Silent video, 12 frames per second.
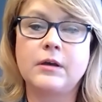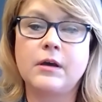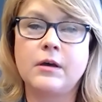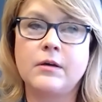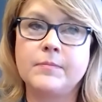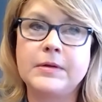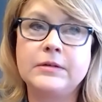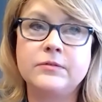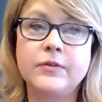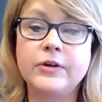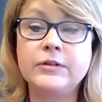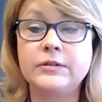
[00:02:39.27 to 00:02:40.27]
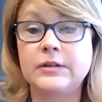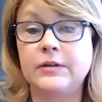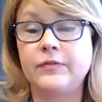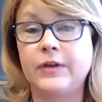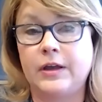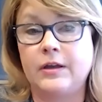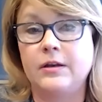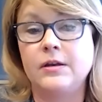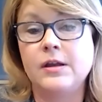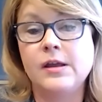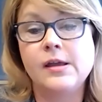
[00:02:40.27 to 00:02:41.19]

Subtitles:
is very significant,